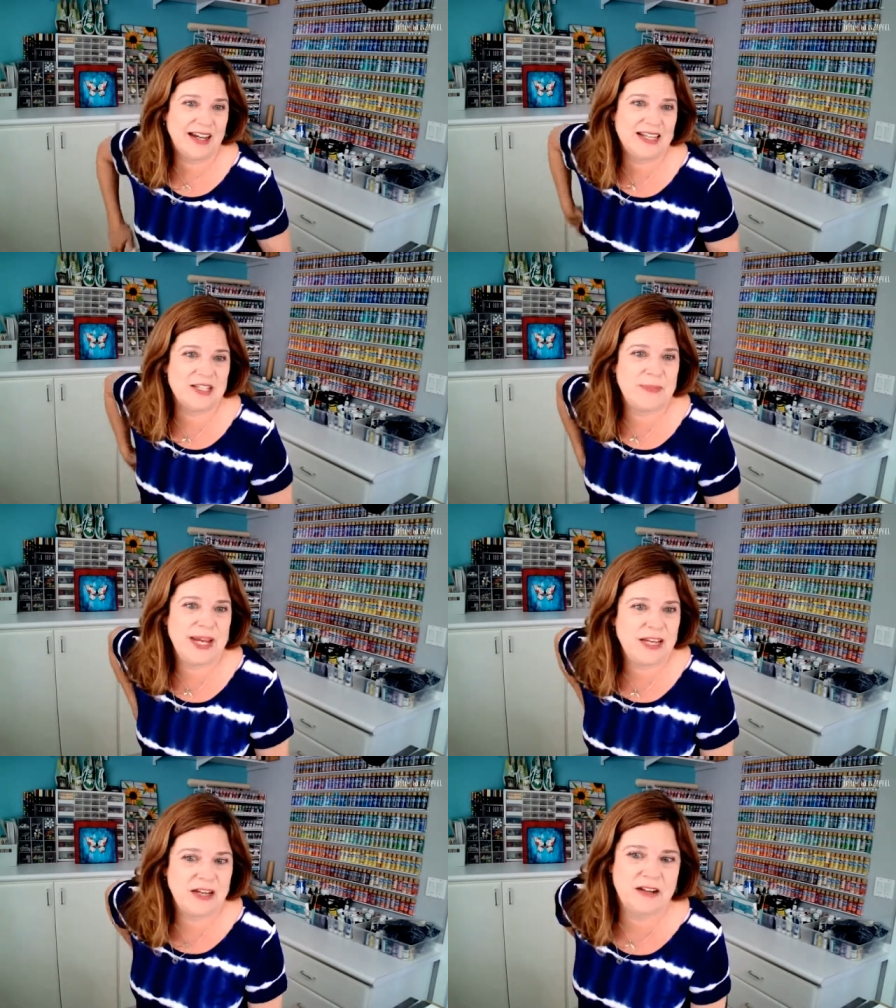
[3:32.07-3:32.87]
I
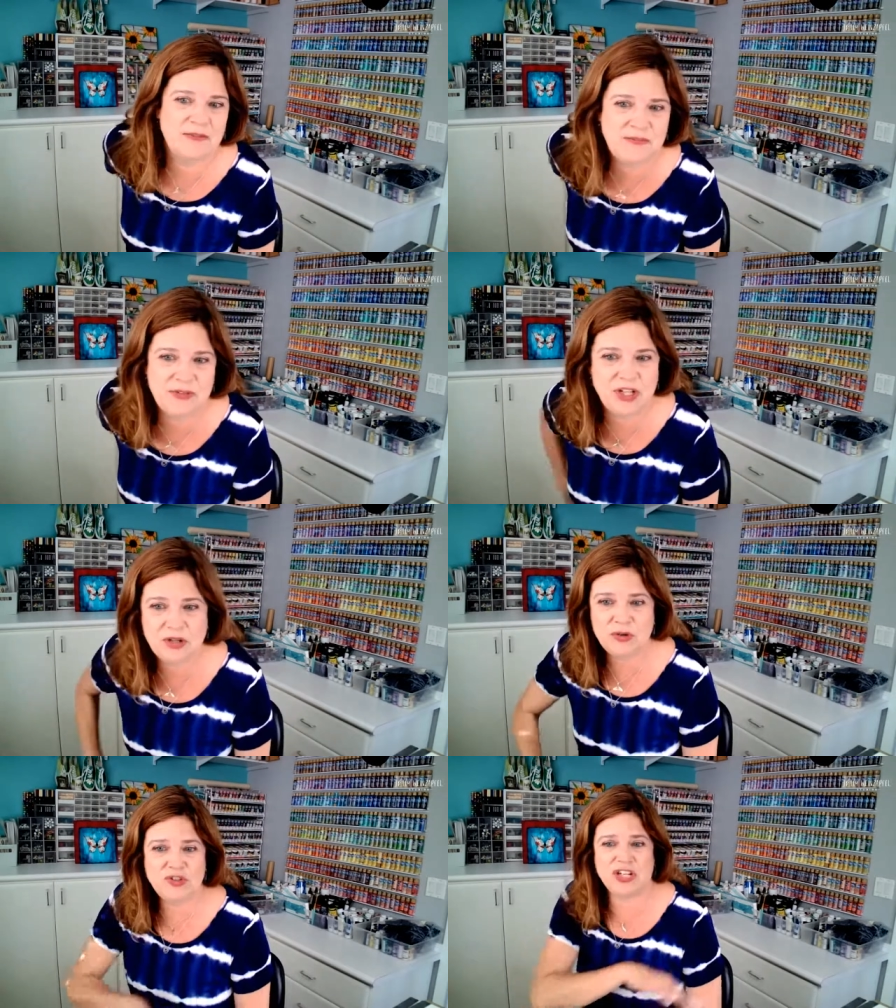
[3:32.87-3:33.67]
debated a
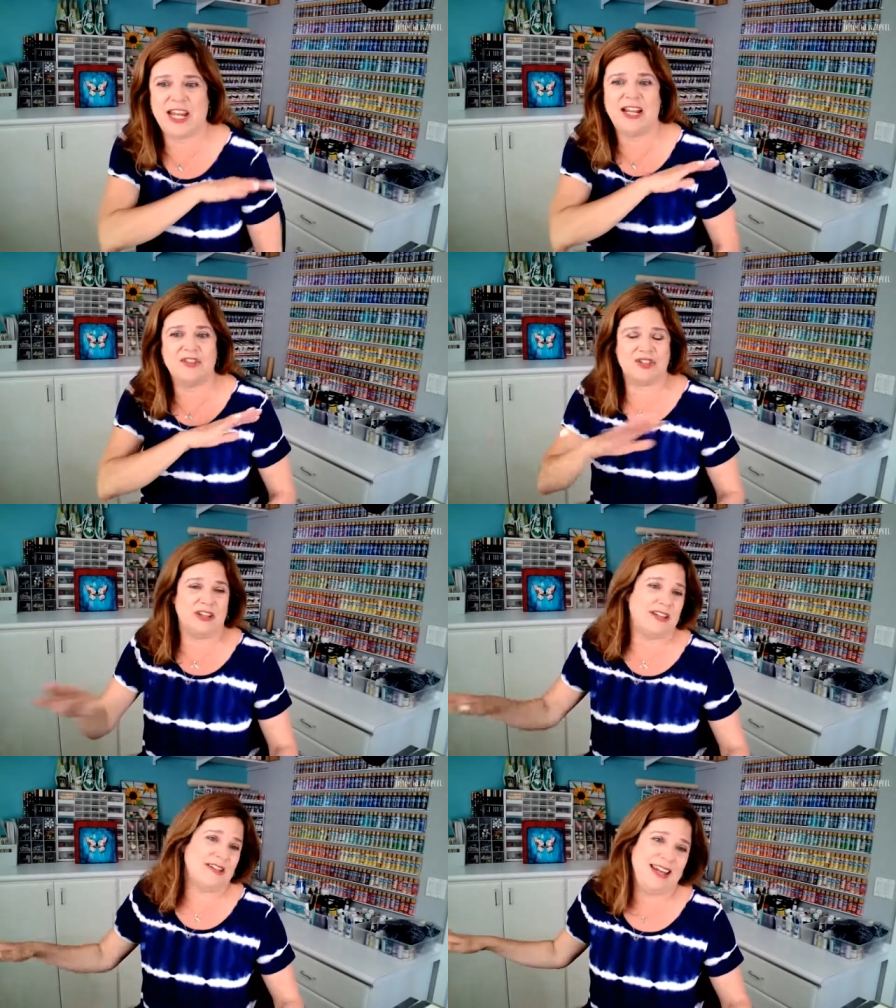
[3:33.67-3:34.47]
huge
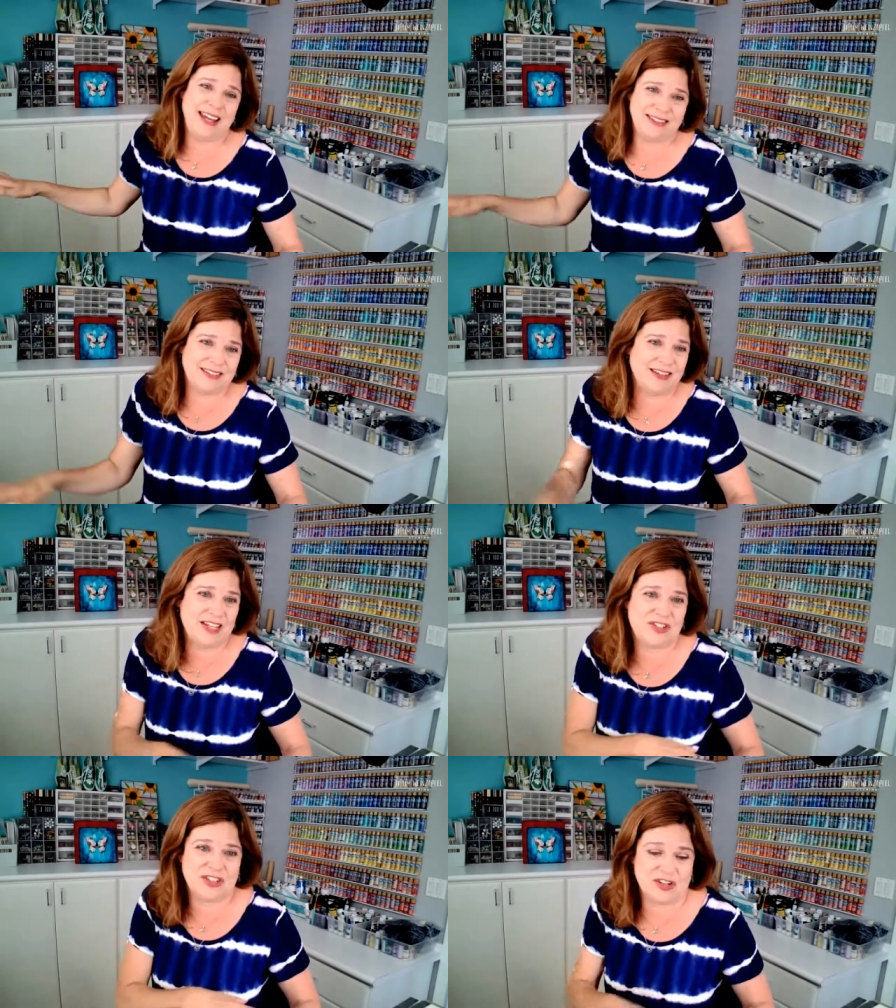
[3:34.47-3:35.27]

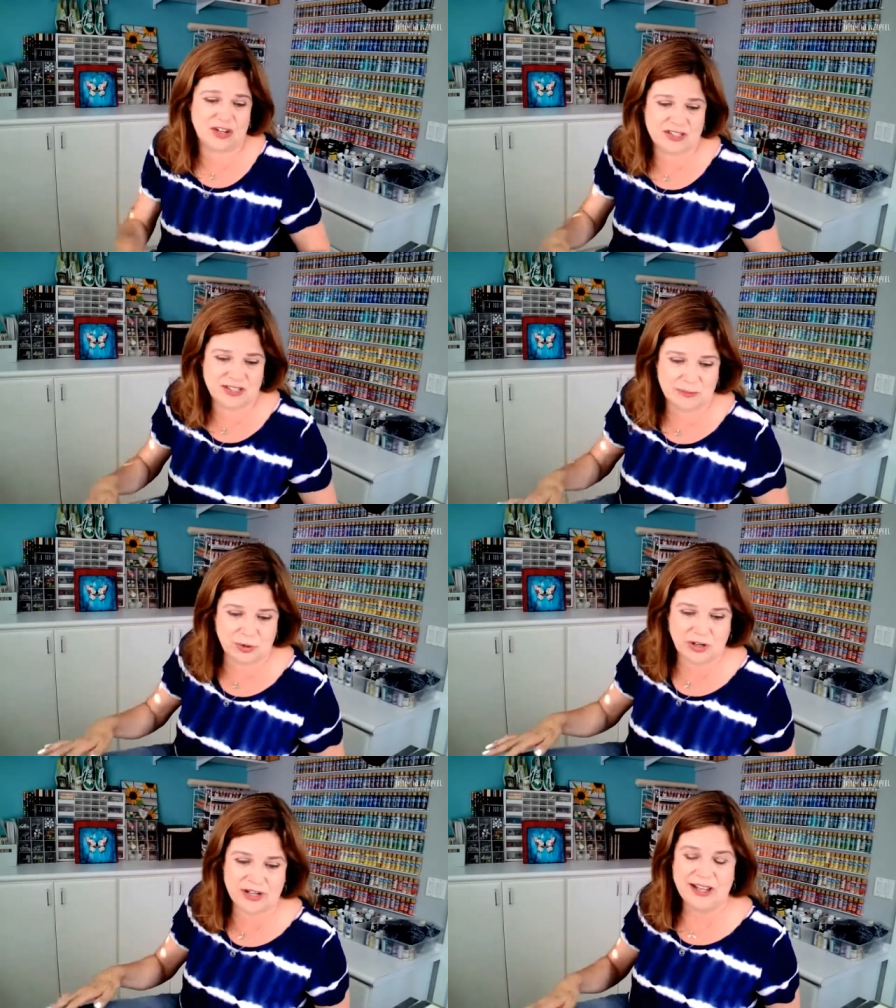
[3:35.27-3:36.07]
cancellation across the
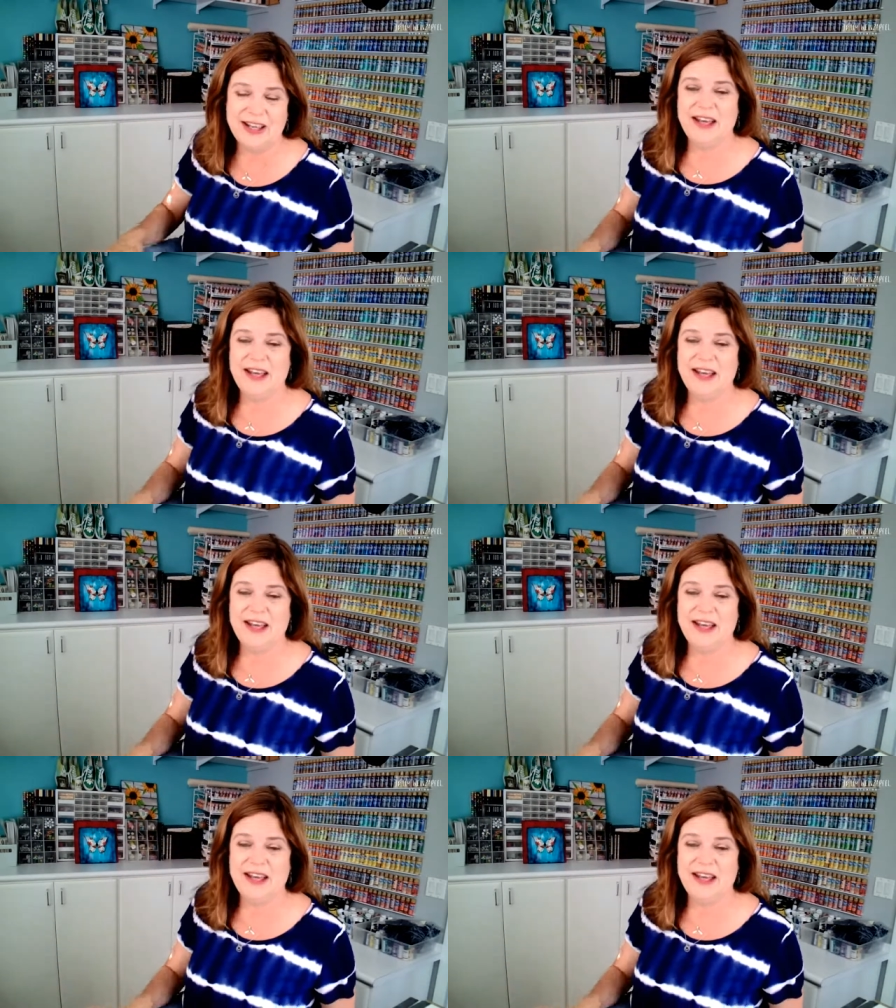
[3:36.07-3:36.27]
board.